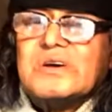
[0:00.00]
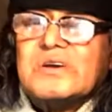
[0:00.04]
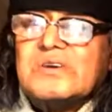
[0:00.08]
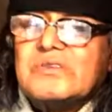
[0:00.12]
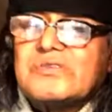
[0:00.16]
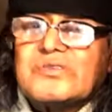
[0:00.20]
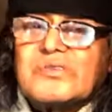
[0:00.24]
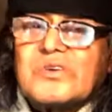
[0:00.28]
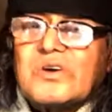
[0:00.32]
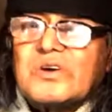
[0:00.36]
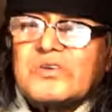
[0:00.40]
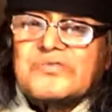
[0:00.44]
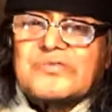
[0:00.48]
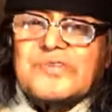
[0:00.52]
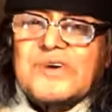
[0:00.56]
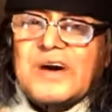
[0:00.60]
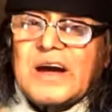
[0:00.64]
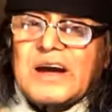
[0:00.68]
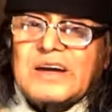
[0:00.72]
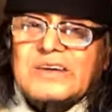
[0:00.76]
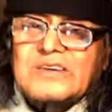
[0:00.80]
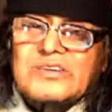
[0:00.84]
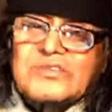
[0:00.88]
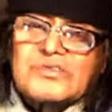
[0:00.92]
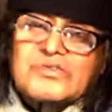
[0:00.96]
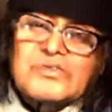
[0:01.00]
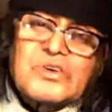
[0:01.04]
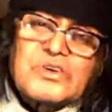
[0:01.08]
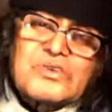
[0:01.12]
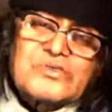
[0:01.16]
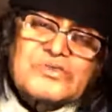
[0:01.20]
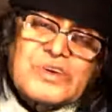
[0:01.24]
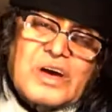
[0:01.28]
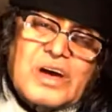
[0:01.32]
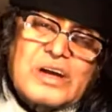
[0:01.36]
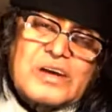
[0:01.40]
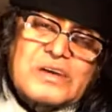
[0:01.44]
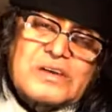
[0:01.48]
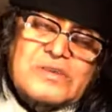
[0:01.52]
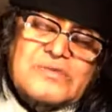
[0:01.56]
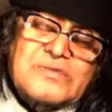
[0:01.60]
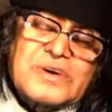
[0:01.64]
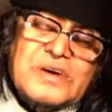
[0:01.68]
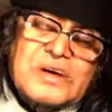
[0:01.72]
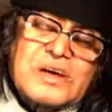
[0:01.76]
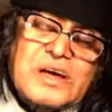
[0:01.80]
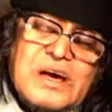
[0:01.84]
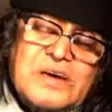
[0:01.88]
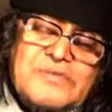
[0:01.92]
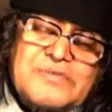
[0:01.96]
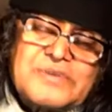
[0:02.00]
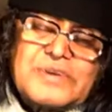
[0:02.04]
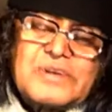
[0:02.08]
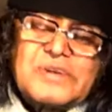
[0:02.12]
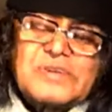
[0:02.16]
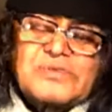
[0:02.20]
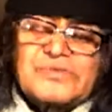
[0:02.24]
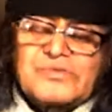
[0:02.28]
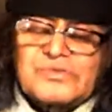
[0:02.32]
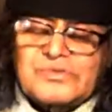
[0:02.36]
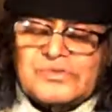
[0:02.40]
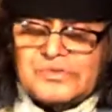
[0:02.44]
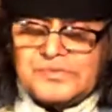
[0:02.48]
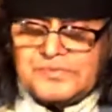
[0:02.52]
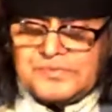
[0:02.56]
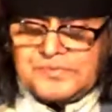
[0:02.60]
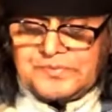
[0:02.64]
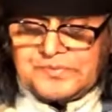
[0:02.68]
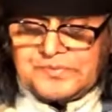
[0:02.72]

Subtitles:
It's not fact, it's not scientific evidence.